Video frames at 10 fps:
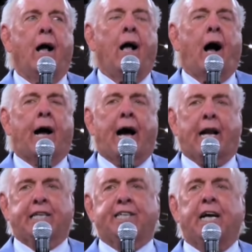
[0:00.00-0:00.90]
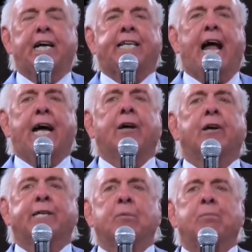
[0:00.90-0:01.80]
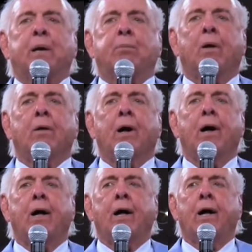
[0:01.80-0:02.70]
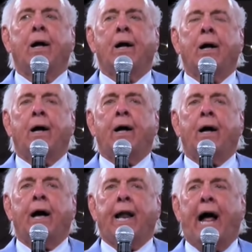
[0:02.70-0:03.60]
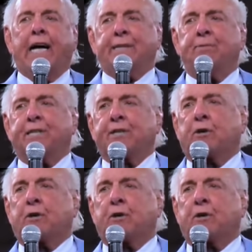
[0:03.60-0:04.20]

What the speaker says: I got to say thank you to some people. And I asked Mr.